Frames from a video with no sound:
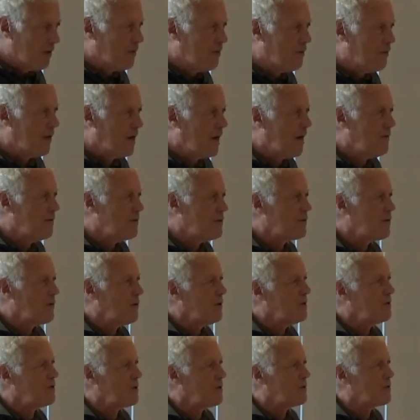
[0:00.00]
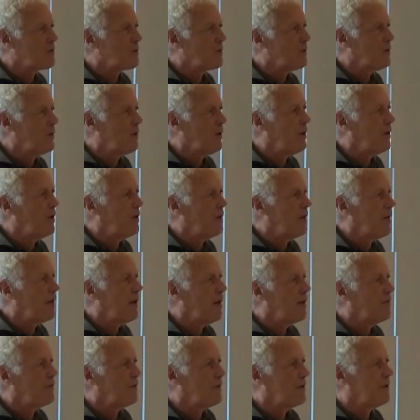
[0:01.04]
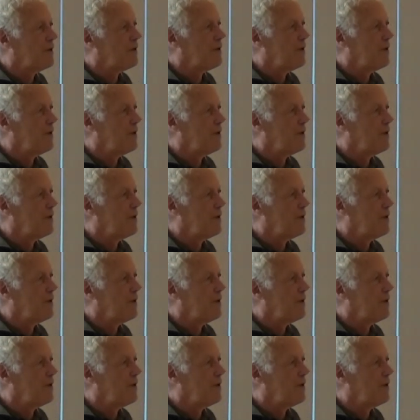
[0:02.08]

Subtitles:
5 choices we all have in